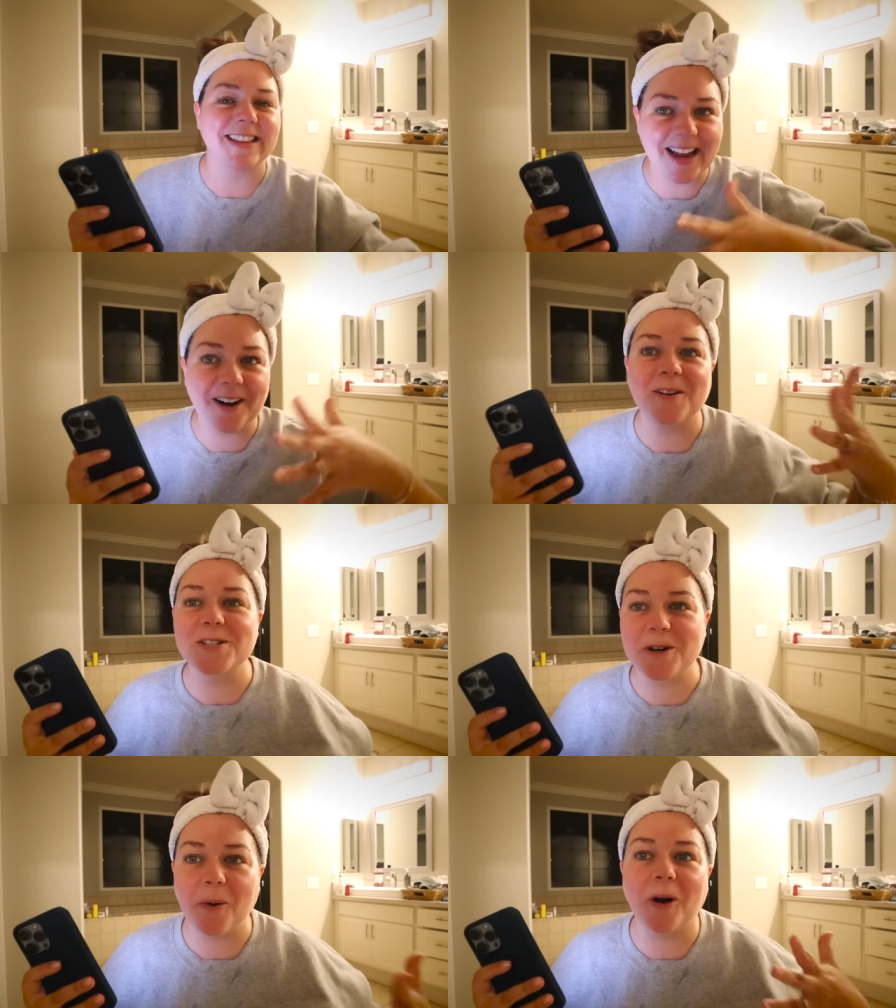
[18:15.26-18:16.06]
the Eras
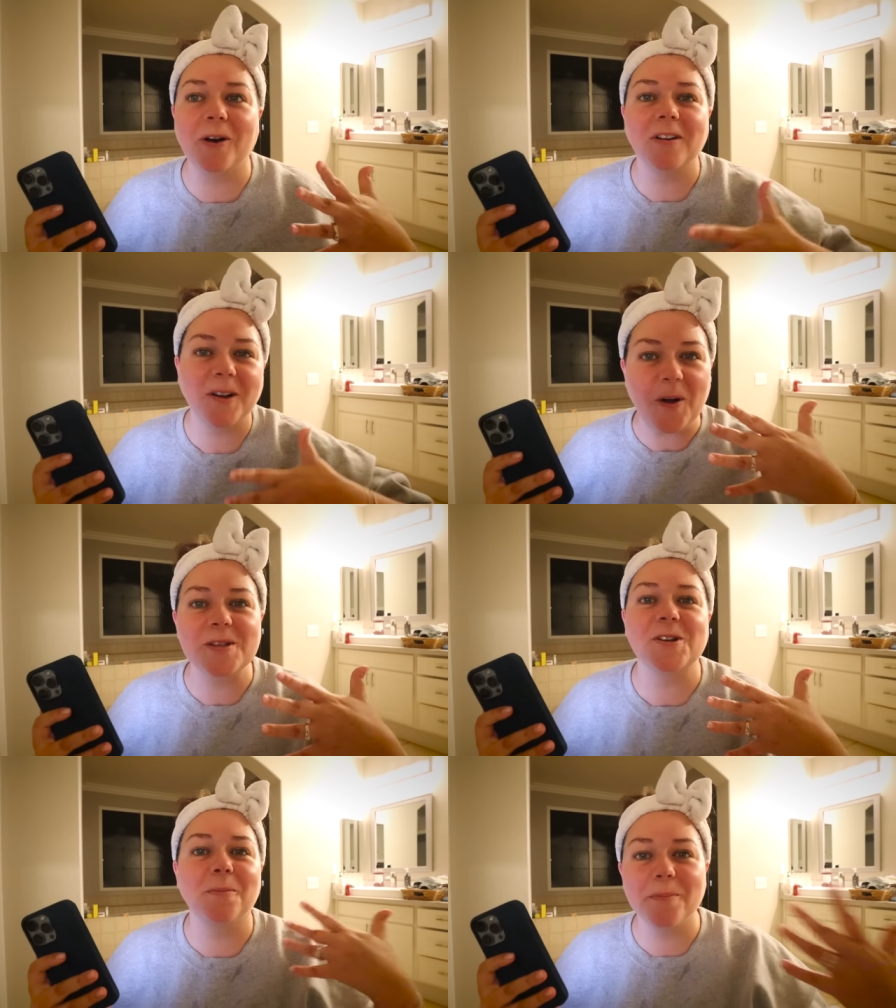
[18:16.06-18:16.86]
Tour
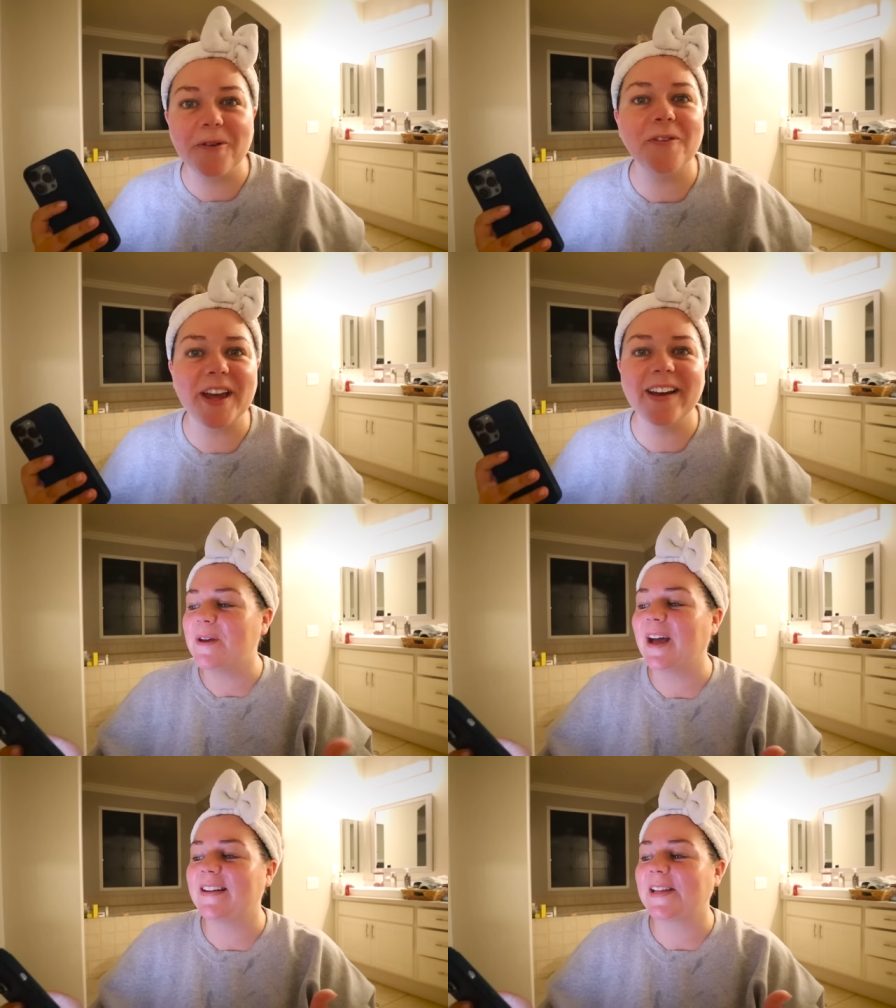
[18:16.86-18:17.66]
concert movie,
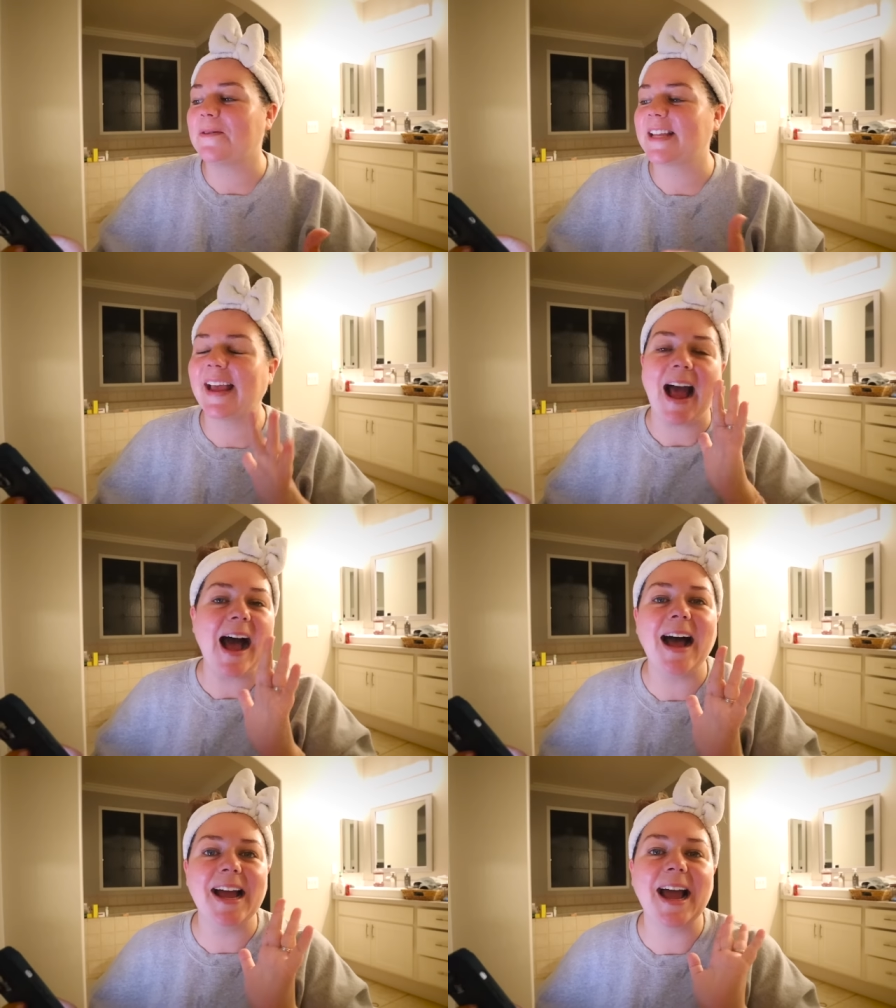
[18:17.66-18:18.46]
because I was like,
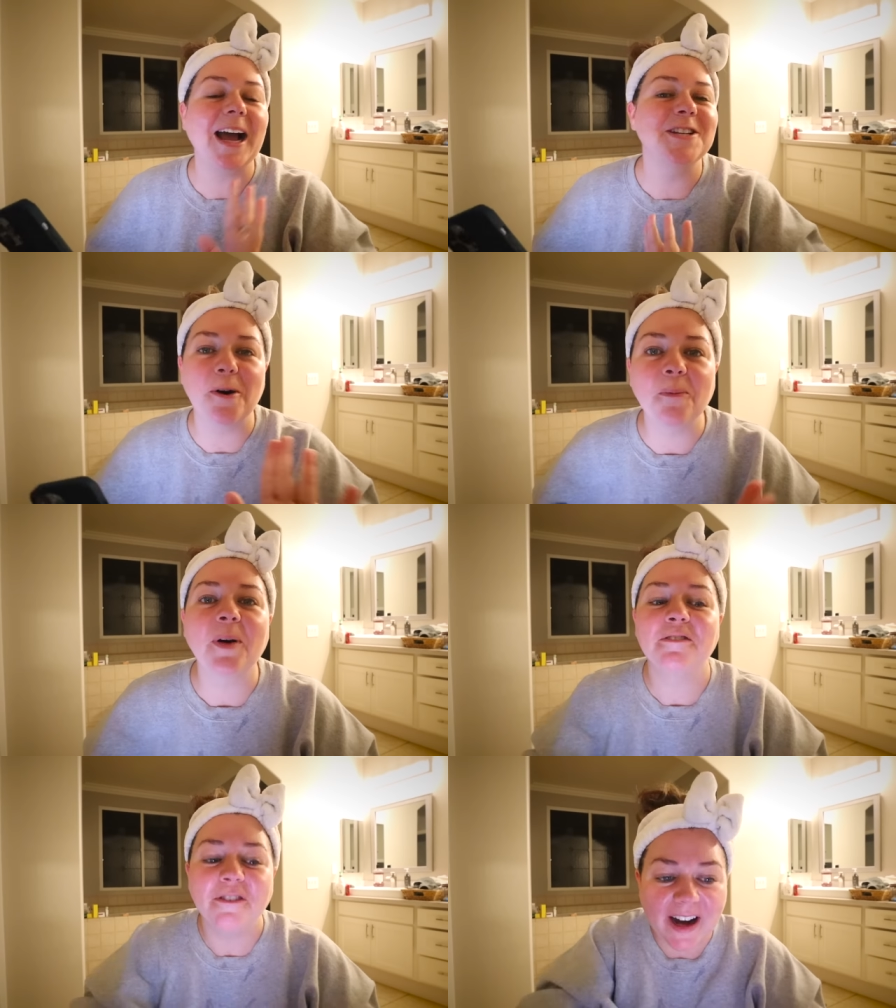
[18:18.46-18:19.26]
I, I don't want
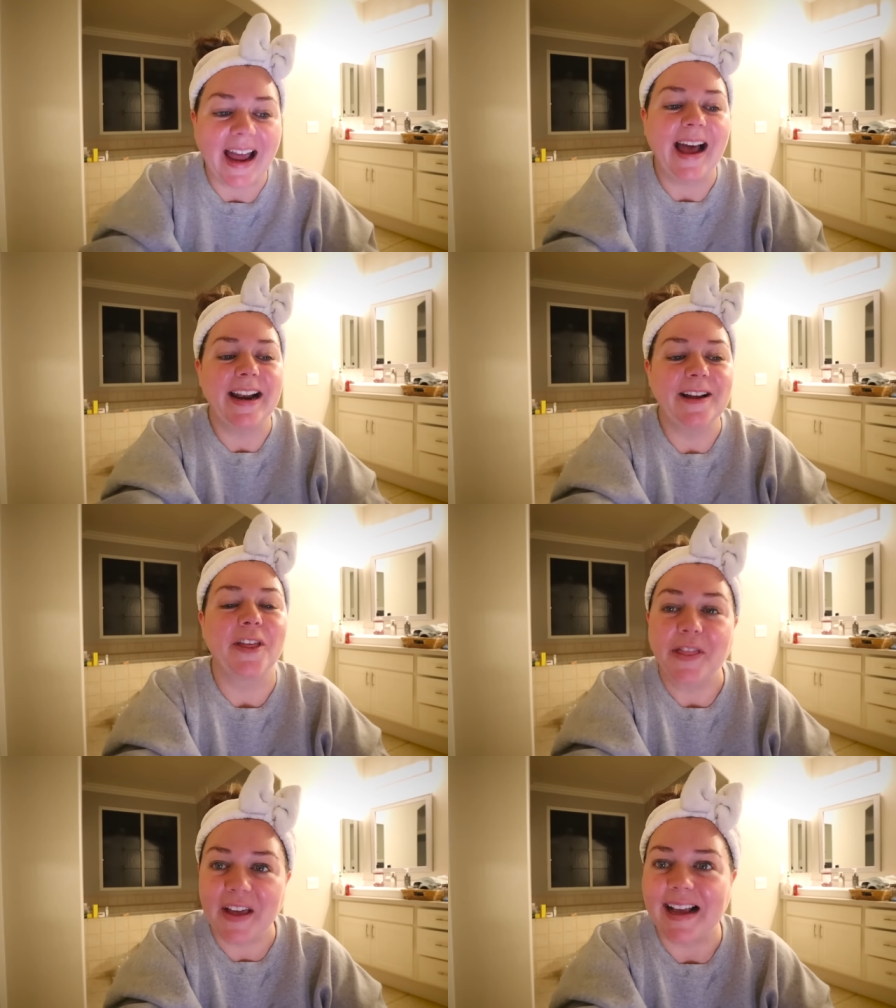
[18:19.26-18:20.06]
to forget any of
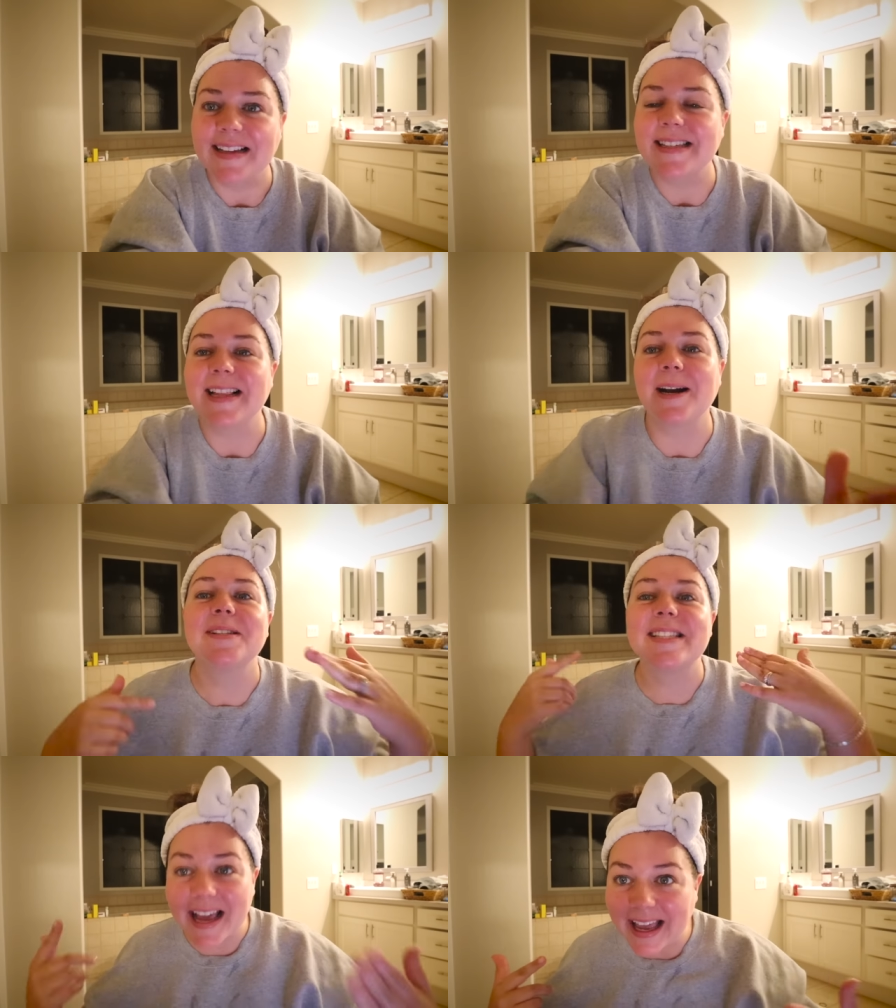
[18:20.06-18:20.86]
the things that I
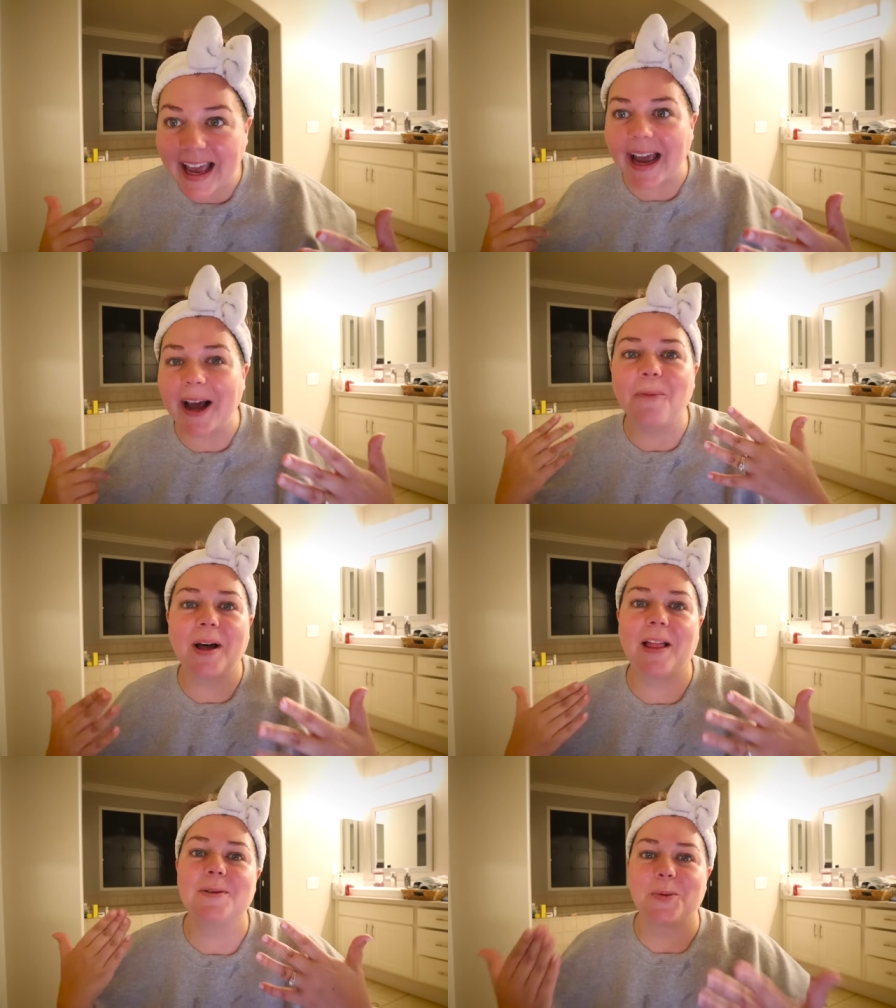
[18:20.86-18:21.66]
was thinking
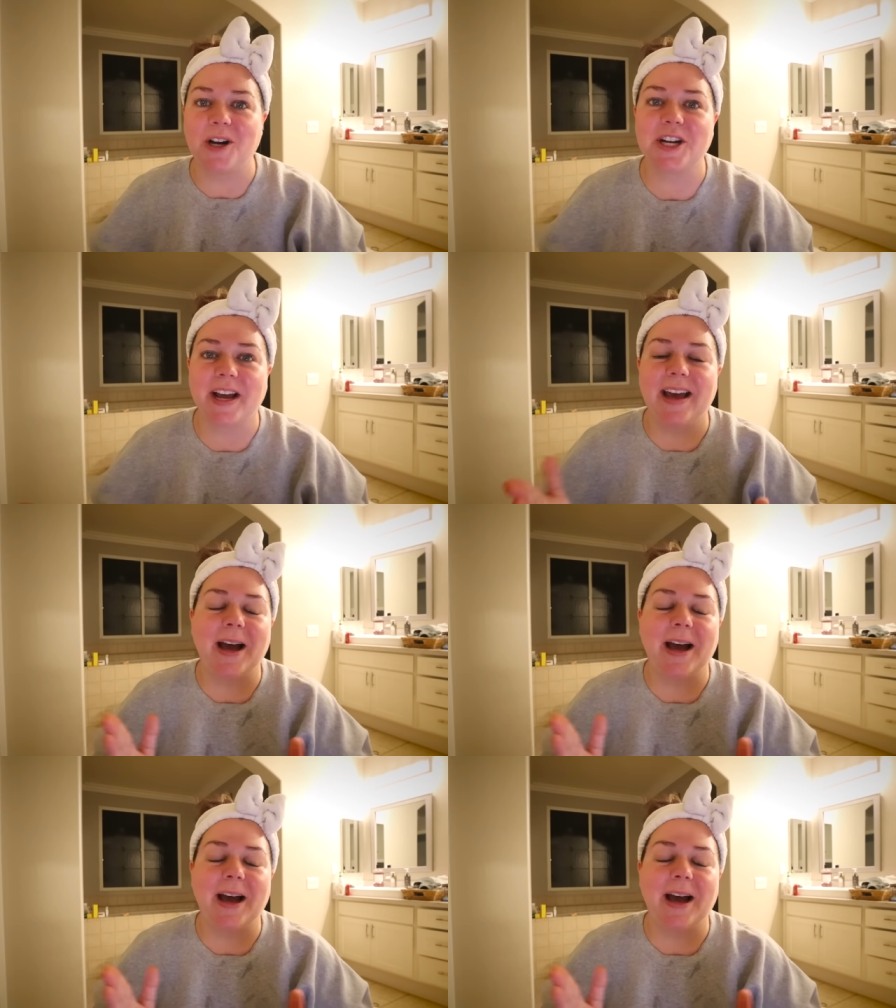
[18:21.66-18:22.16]
while I was watching it.